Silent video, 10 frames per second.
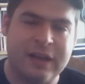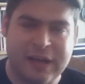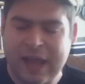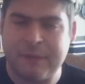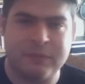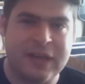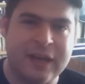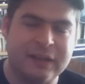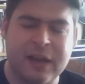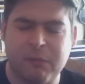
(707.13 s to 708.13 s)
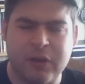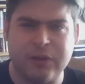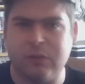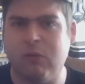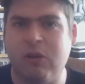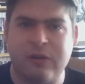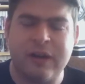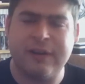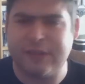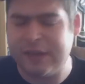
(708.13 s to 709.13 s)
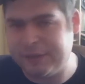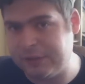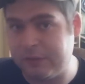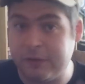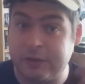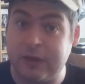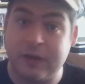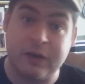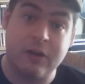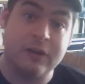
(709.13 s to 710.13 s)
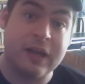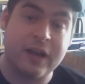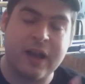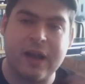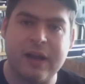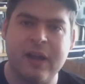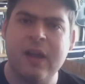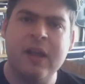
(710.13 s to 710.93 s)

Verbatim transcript: and Cam's getting like World of Warcraft type subscription and all that kind of,